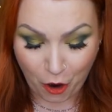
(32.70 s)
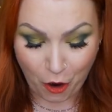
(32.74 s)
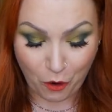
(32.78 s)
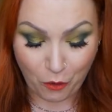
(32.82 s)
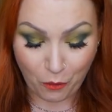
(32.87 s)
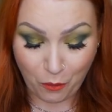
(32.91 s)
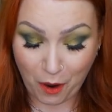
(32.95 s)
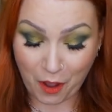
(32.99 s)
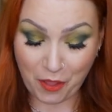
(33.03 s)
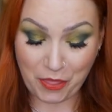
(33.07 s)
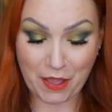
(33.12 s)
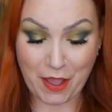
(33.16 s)

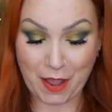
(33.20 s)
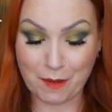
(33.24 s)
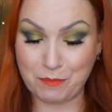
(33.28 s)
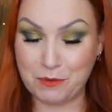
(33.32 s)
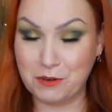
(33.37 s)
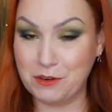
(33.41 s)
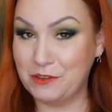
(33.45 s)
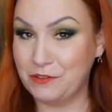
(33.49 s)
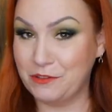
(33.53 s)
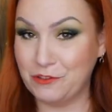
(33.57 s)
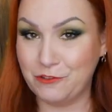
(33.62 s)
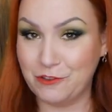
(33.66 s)
what that
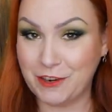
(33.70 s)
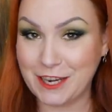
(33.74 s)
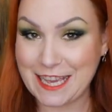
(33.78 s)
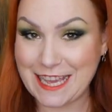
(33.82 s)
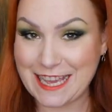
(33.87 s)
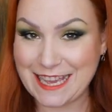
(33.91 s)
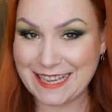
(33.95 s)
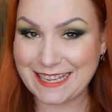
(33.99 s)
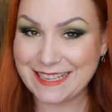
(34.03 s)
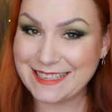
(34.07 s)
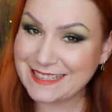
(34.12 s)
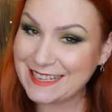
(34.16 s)
ball of string
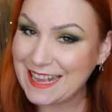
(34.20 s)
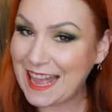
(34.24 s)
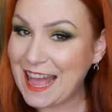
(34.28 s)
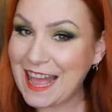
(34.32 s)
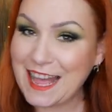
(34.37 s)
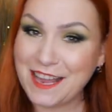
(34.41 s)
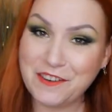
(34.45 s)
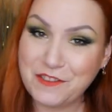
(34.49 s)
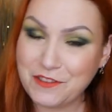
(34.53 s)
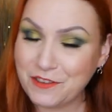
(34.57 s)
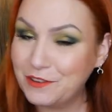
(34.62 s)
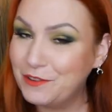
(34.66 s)
is
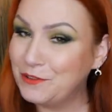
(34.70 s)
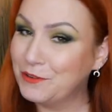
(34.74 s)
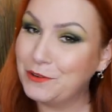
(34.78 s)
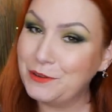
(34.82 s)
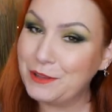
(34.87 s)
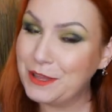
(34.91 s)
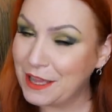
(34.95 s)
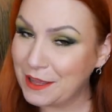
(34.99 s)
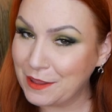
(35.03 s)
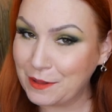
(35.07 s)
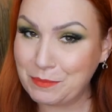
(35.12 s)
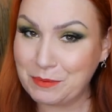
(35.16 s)
and all
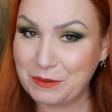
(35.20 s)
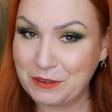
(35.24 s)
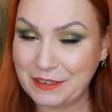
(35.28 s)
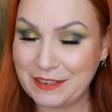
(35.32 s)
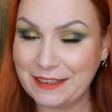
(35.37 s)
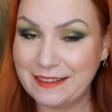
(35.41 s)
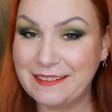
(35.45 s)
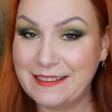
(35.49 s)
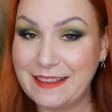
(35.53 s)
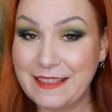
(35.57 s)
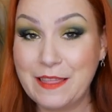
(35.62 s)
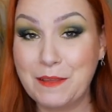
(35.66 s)
the other
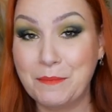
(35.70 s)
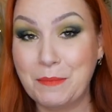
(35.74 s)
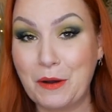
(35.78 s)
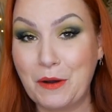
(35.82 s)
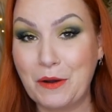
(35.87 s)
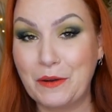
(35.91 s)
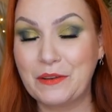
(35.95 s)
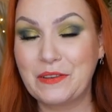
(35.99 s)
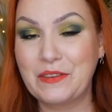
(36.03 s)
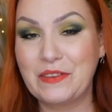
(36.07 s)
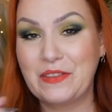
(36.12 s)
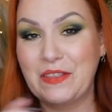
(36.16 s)
products in the
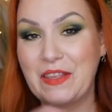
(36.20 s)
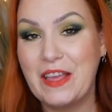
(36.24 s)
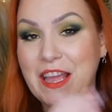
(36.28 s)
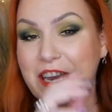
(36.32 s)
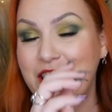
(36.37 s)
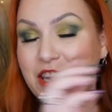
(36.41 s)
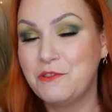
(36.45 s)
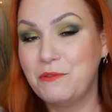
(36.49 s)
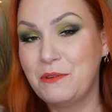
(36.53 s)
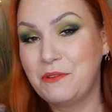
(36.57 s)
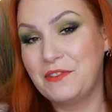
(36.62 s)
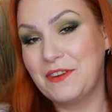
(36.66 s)
box,
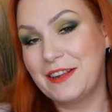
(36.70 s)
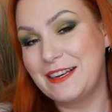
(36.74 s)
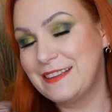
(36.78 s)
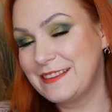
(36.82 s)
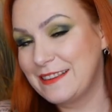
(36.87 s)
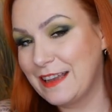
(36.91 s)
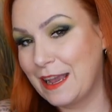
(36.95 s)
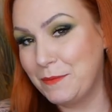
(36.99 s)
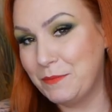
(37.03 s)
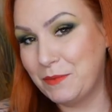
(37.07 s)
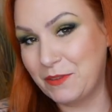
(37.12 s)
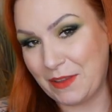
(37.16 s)
then you will find a
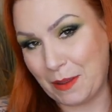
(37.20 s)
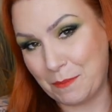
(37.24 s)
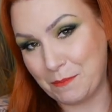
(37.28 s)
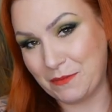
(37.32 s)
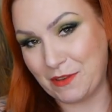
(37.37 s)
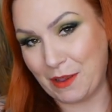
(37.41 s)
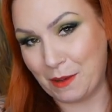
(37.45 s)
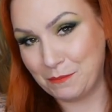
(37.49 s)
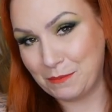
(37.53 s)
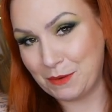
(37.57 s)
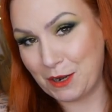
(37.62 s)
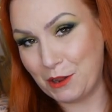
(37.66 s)
timestamp
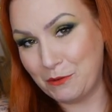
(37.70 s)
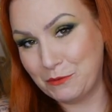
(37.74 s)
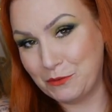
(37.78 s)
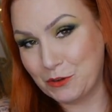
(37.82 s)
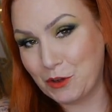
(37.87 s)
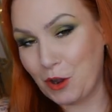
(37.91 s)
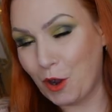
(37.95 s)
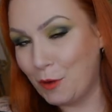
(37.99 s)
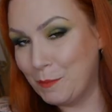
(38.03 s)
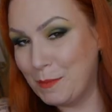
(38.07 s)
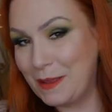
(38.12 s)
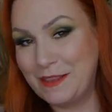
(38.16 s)
down below in the
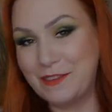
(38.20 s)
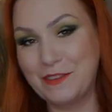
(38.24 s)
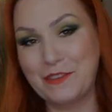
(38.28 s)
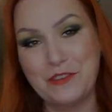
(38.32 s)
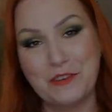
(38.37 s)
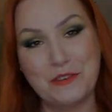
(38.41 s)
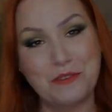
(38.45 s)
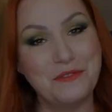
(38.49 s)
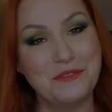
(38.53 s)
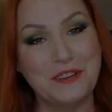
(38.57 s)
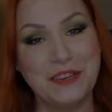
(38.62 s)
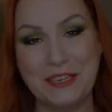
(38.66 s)
comments,
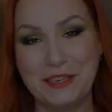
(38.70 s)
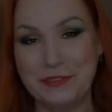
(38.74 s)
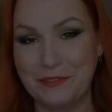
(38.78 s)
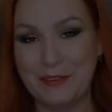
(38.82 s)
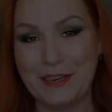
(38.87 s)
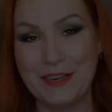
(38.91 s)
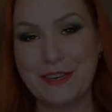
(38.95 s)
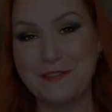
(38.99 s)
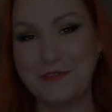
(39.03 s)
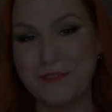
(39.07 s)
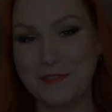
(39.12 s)
so you're free to flick